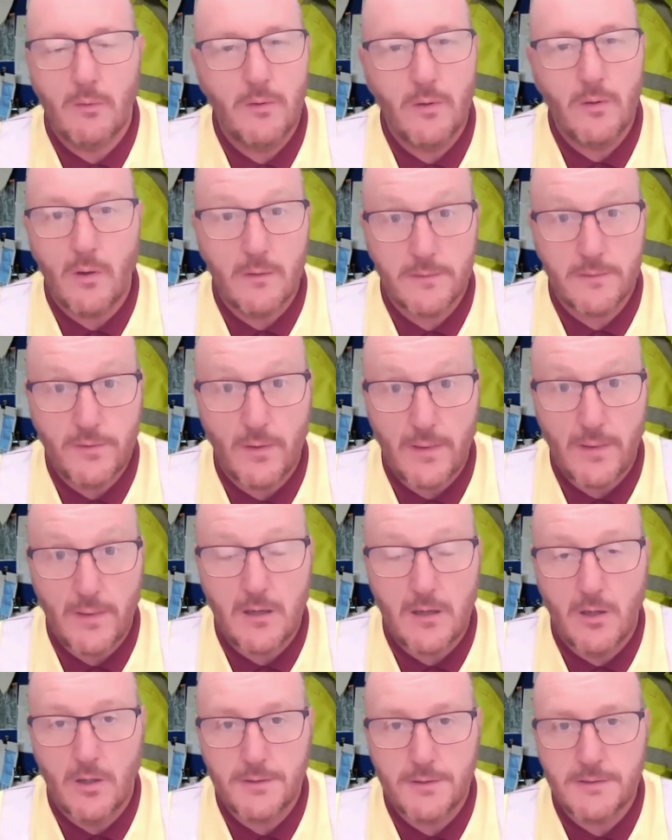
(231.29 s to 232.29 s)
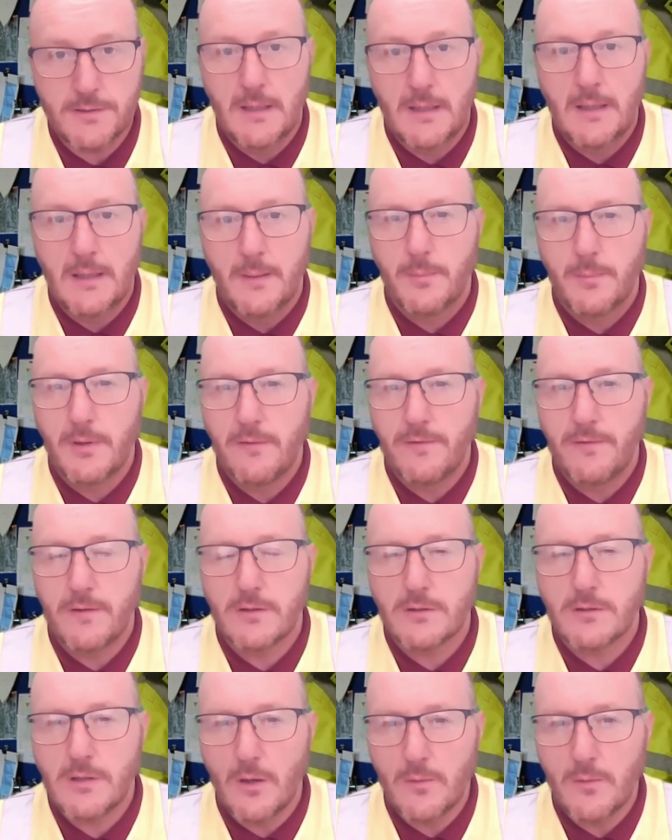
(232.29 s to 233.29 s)
It's not that hard, but if you
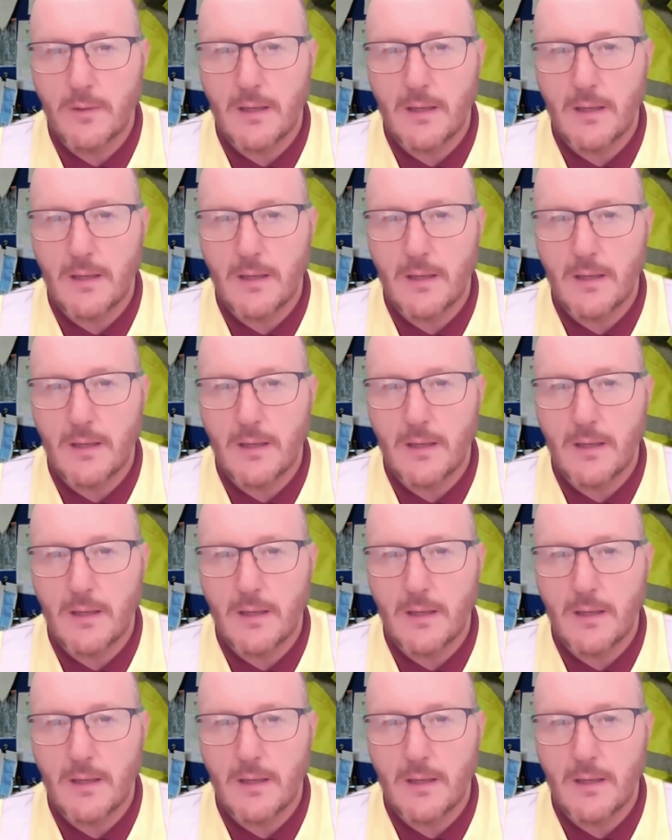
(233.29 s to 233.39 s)
don't